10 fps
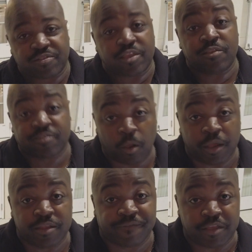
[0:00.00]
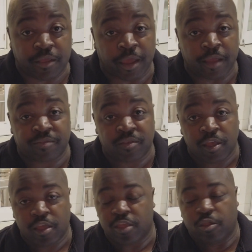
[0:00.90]
like you saw in the vignette,
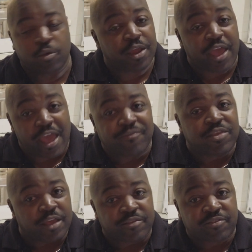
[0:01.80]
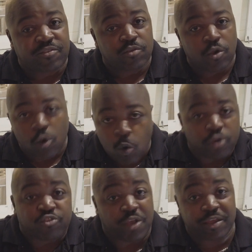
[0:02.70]
you're gonna have guests who are
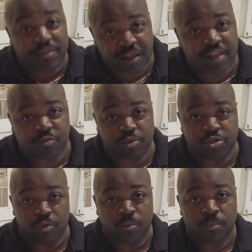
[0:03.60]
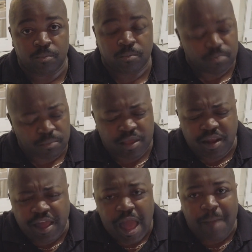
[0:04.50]
trying to dance with you. And
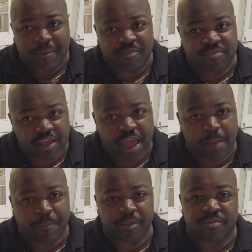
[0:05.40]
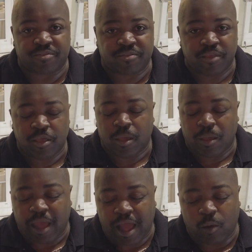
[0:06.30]
it happens.
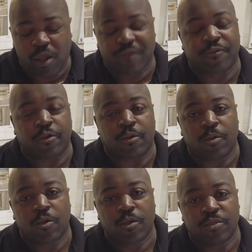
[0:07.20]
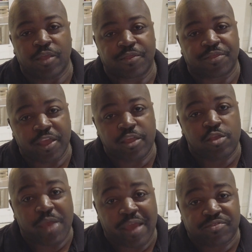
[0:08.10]
However, the thing
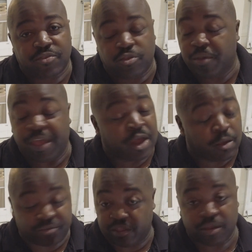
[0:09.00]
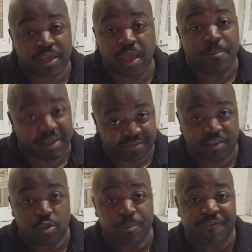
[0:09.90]
you have to do, and I'll say it again, maintain
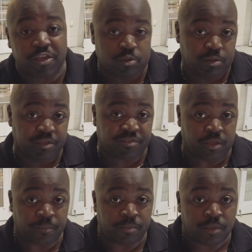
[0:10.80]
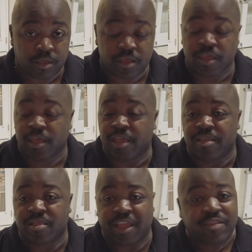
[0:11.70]
your professionalism.
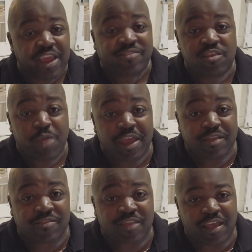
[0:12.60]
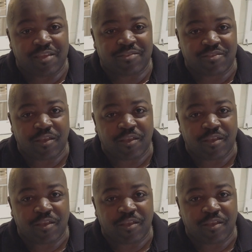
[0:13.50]
Like Nancy Reagan says,